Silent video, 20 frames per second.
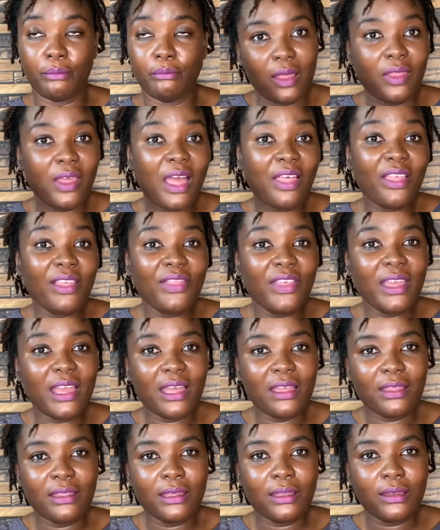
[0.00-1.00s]
The other thing
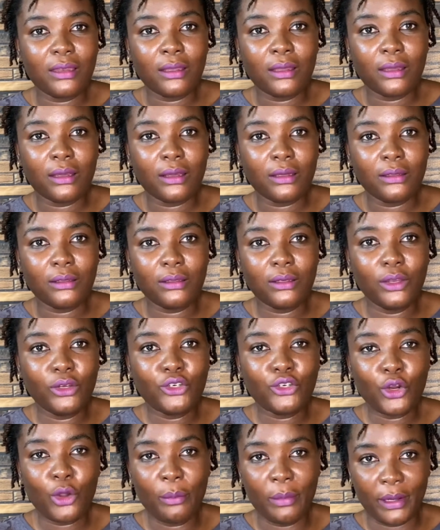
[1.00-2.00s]
other than
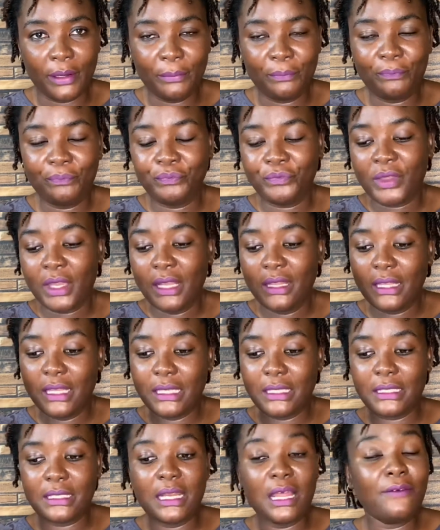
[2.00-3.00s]
trauma, there
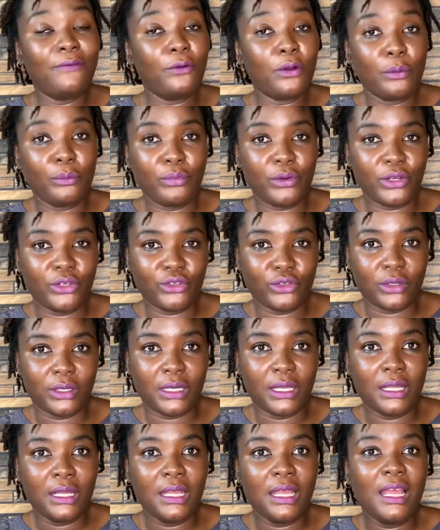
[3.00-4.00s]
is nerve compression.
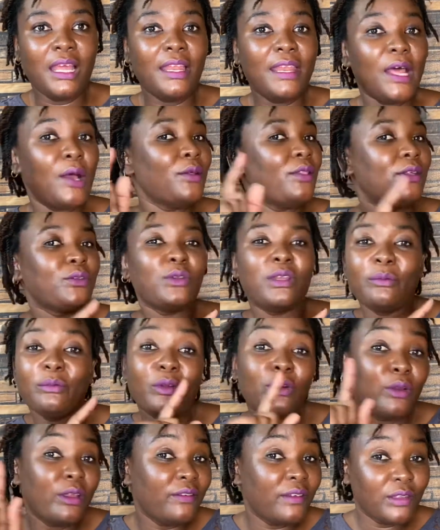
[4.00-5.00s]
Now that one I'm not
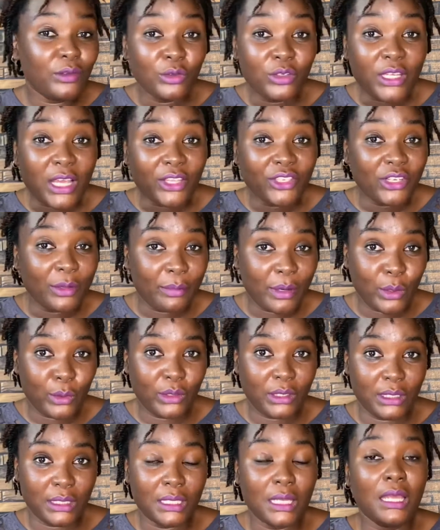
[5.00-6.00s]
going to touch about
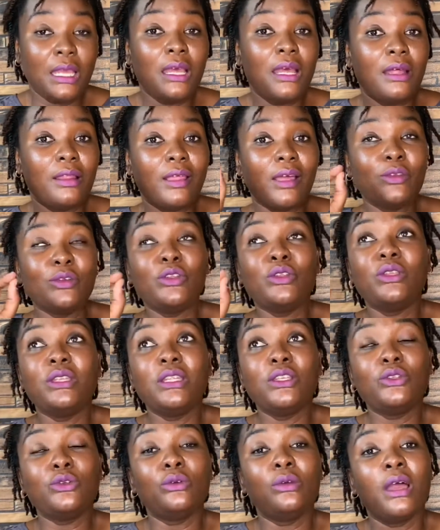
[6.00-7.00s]
it. That one you need
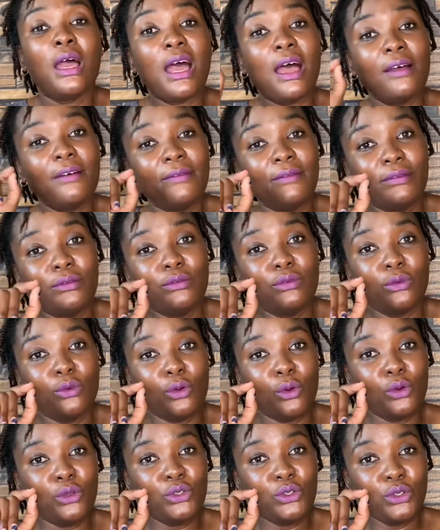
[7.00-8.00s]
to have to
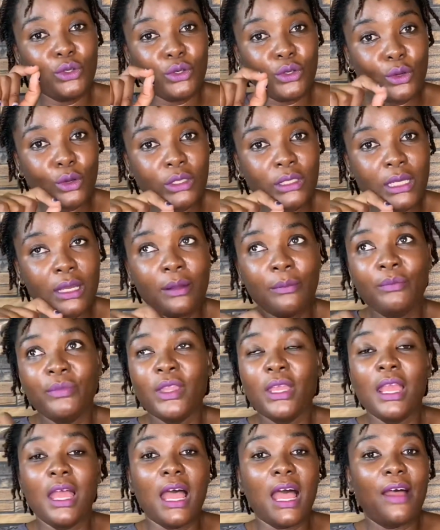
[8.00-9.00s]
go to your doctor
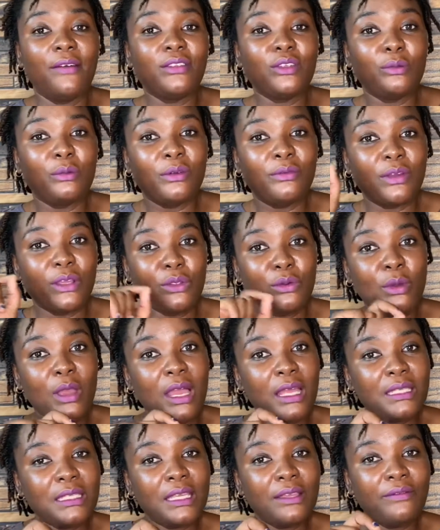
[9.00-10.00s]
after umefanyiwa
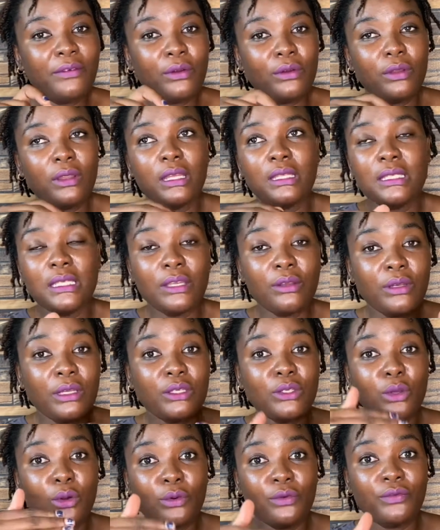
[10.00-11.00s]
a series
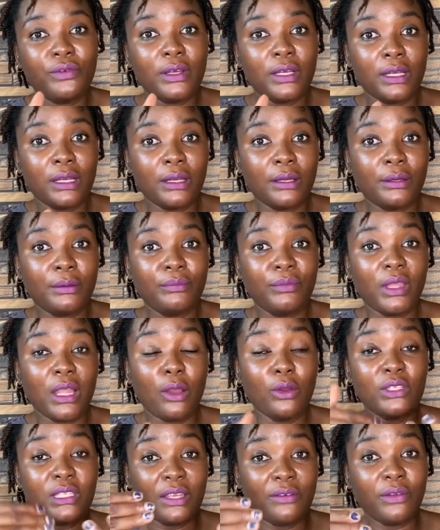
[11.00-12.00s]
of
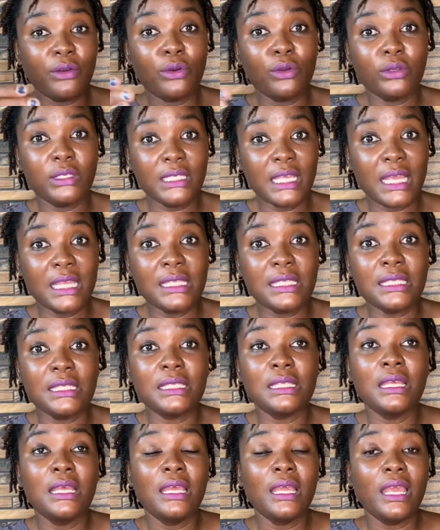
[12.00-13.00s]
several tests
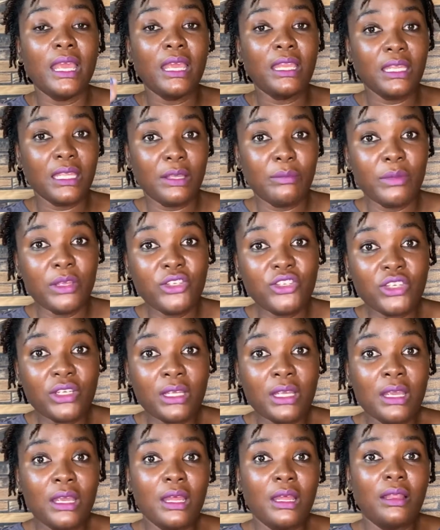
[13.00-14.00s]
and
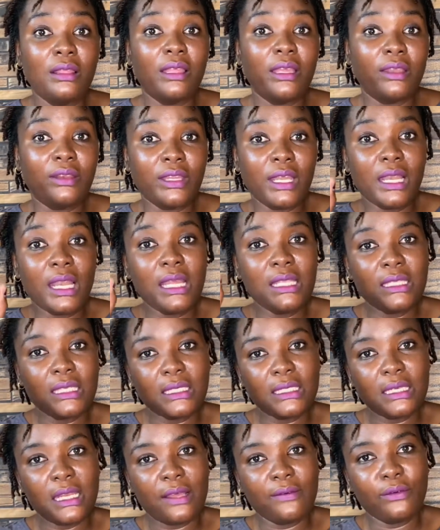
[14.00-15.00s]
imaging. They realize it's
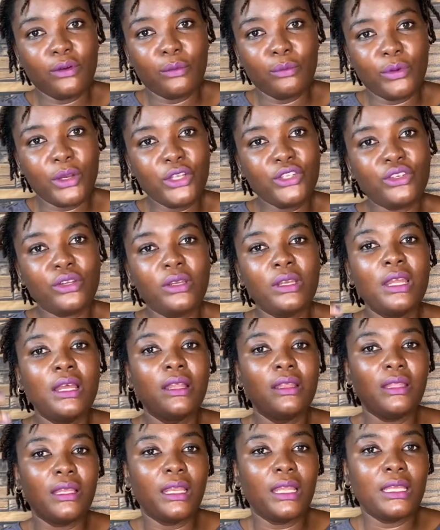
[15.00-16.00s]
nerve compression.
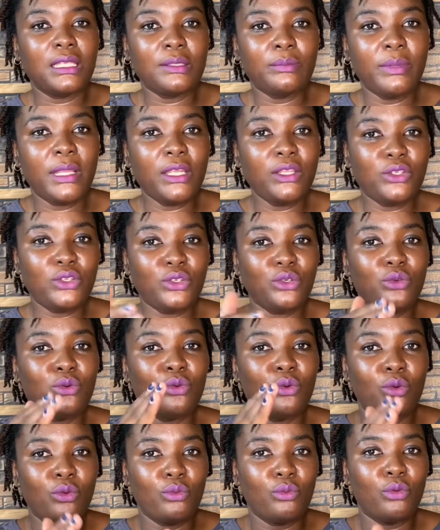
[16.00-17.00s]
They'll explain to you
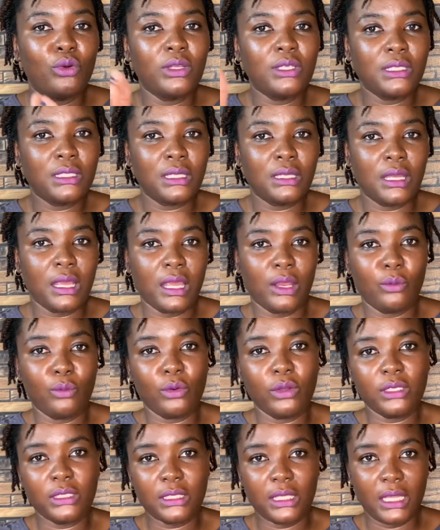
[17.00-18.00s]
what
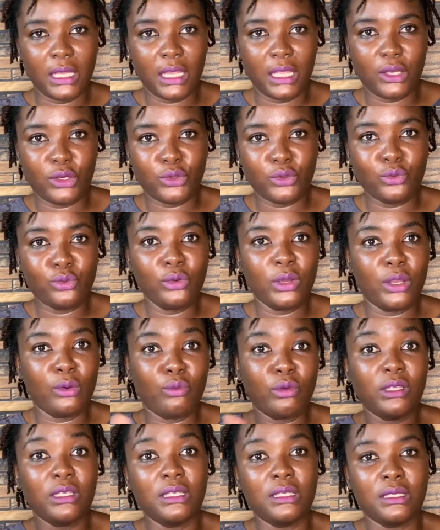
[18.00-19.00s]
they can do and
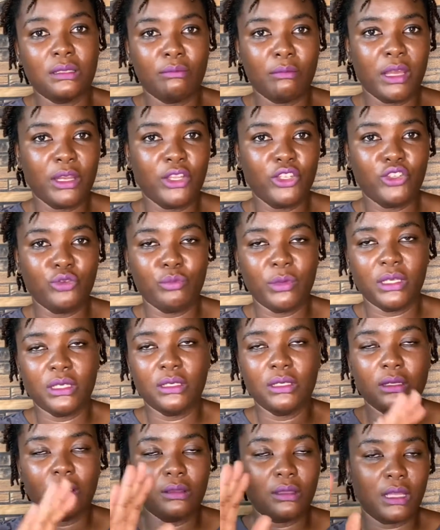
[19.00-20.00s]
what is management,
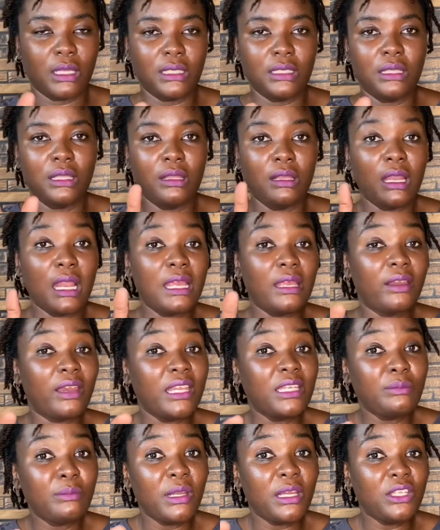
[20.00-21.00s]
that the
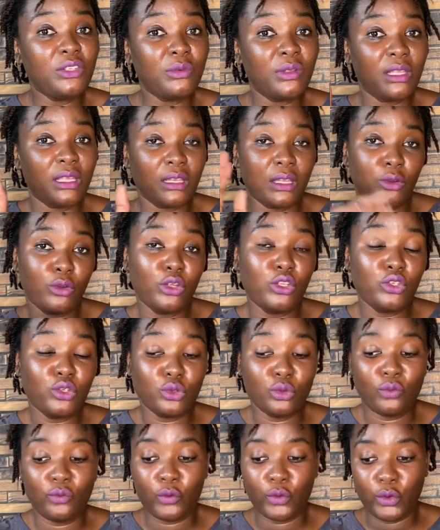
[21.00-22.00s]
right management that they're going to do
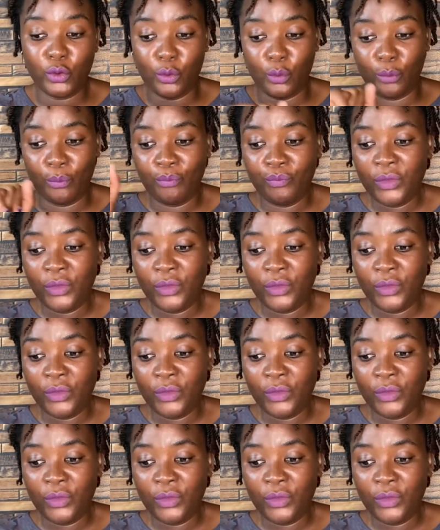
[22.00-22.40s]
for you.